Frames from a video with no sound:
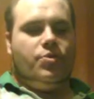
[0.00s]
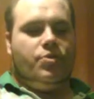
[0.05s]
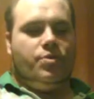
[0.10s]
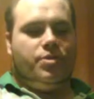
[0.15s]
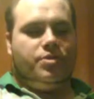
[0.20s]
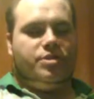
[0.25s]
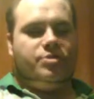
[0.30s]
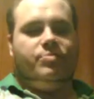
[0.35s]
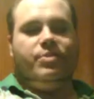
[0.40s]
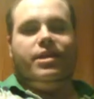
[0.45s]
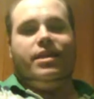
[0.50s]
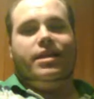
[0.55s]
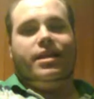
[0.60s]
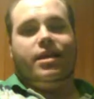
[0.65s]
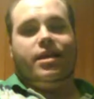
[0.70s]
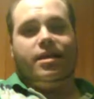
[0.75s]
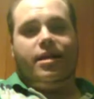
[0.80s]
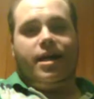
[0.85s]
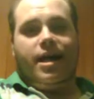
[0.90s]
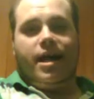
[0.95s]
When you're
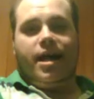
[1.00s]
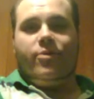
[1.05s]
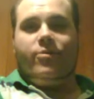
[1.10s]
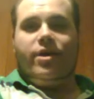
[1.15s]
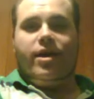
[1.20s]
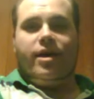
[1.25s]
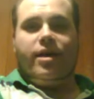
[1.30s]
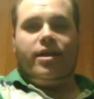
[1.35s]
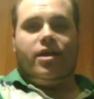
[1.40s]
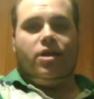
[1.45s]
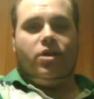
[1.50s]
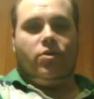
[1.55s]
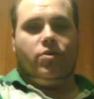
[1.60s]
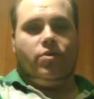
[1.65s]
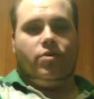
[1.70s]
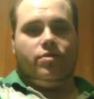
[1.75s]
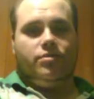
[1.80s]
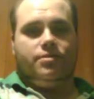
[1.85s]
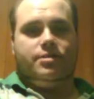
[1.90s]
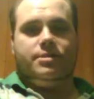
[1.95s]
speeding on a highway
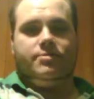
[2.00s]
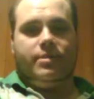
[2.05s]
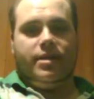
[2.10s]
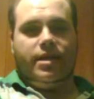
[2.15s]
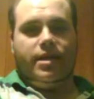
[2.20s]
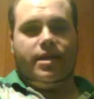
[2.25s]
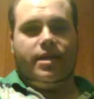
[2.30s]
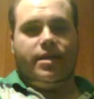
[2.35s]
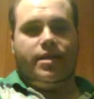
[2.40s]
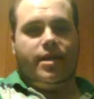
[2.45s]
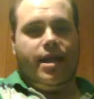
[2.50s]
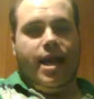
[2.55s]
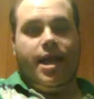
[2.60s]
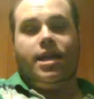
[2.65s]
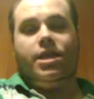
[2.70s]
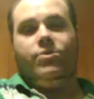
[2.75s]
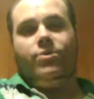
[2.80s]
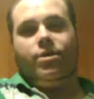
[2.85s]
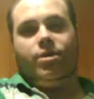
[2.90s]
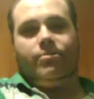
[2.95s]
or speeding
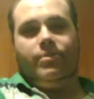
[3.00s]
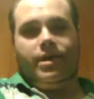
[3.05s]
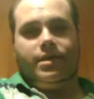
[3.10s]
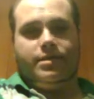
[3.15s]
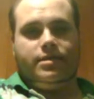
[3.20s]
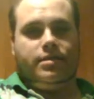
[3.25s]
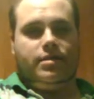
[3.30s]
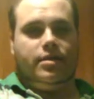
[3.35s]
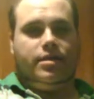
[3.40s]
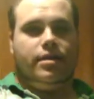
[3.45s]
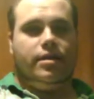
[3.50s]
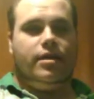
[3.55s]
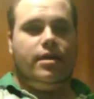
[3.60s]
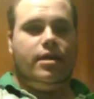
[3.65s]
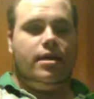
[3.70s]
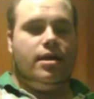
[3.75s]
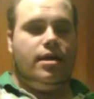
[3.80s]
anywhere, basically,